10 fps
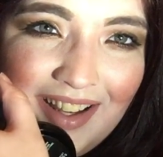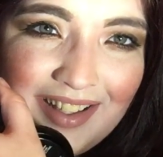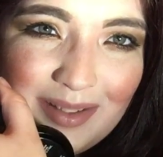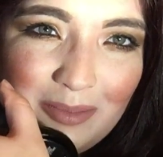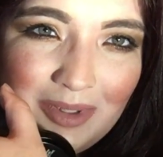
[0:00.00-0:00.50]

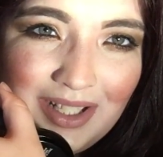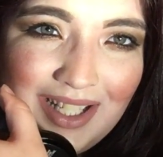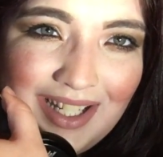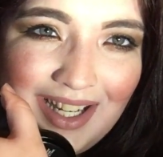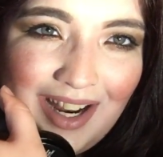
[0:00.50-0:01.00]
it's
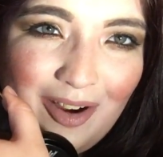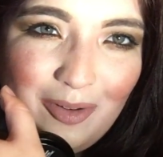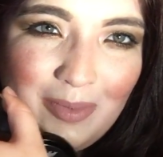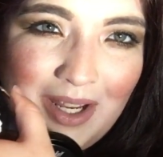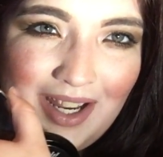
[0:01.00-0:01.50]
blending
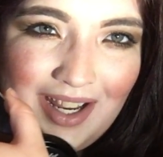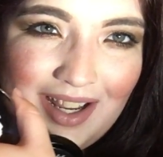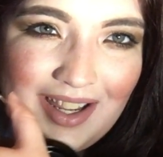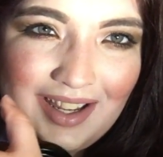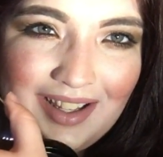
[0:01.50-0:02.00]
out
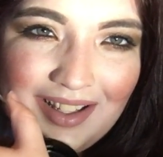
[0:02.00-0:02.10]
pink.